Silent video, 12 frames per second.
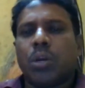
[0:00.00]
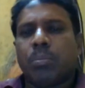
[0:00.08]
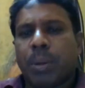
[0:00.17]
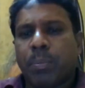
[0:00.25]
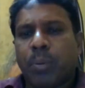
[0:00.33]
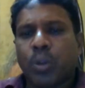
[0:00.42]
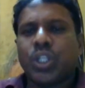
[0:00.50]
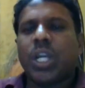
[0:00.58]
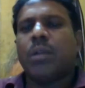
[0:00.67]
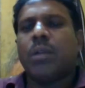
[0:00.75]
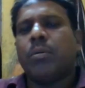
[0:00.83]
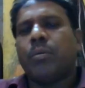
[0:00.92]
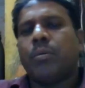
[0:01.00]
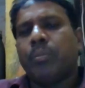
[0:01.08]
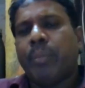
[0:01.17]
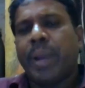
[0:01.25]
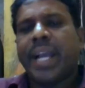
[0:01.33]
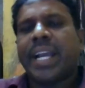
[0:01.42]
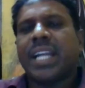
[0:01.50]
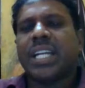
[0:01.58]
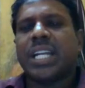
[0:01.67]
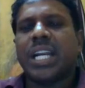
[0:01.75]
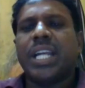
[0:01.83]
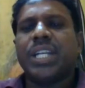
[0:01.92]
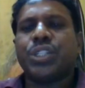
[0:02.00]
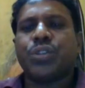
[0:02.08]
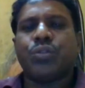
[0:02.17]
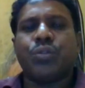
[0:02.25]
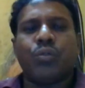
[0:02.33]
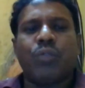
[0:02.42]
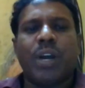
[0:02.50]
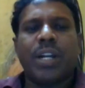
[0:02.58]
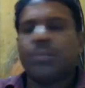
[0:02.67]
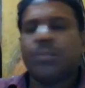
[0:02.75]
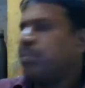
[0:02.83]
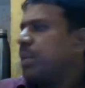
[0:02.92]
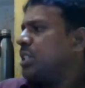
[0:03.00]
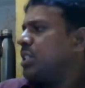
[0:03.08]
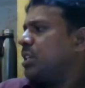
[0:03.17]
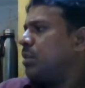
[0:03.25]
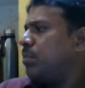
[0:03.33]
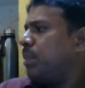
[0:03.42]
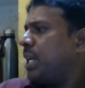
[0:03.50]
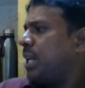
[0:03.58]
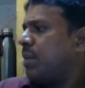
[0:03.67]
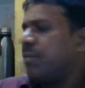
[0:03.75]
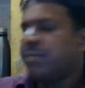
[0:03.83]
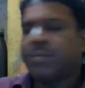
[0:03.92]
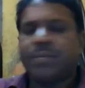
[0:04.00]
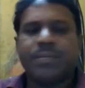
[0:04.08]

proposal make at least one person better off.